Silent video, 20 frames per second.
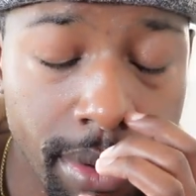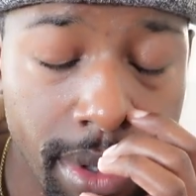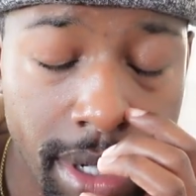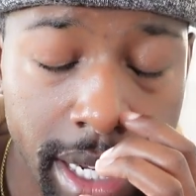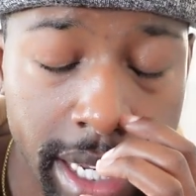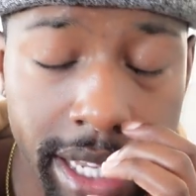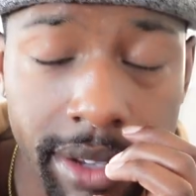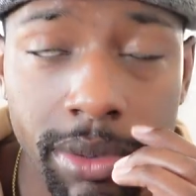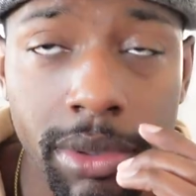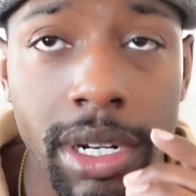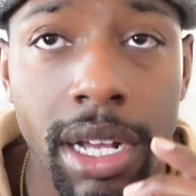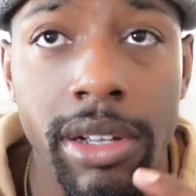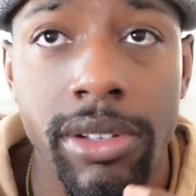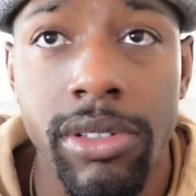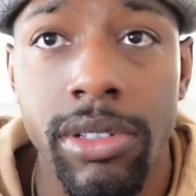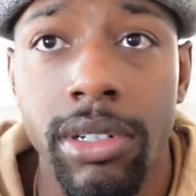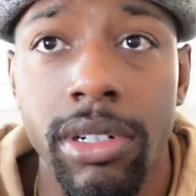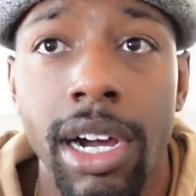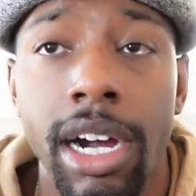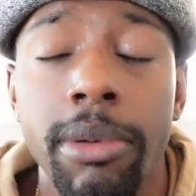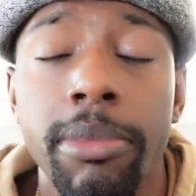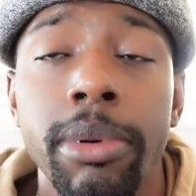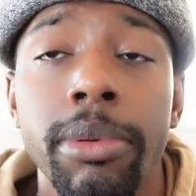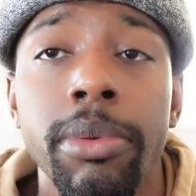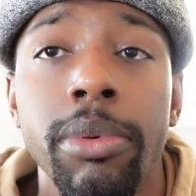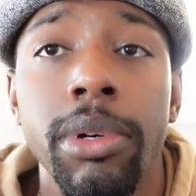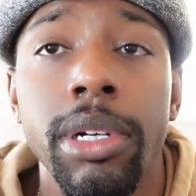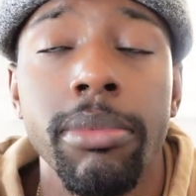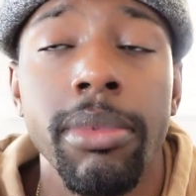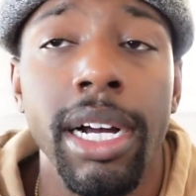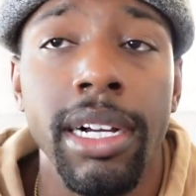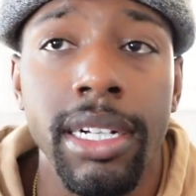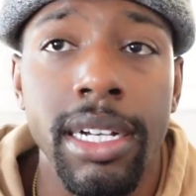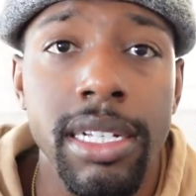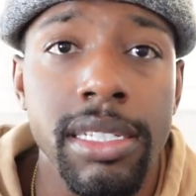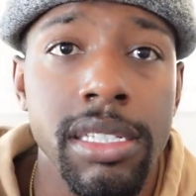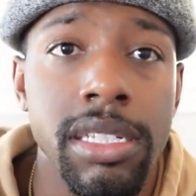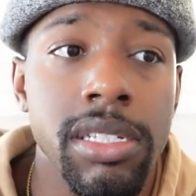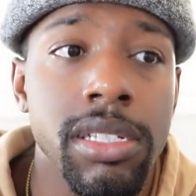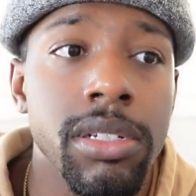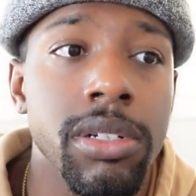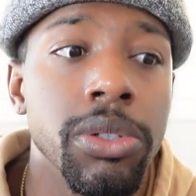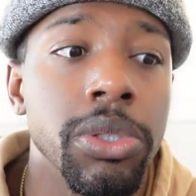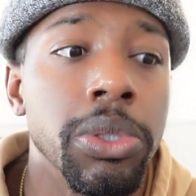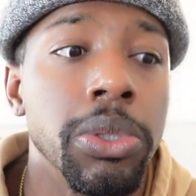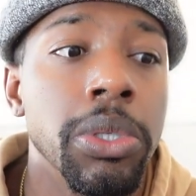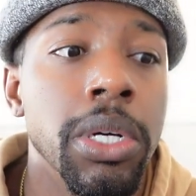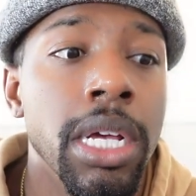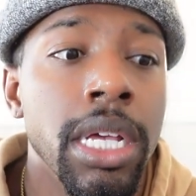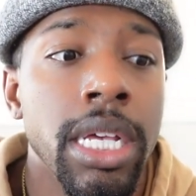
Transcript: when I was little, I remember one of my cousins who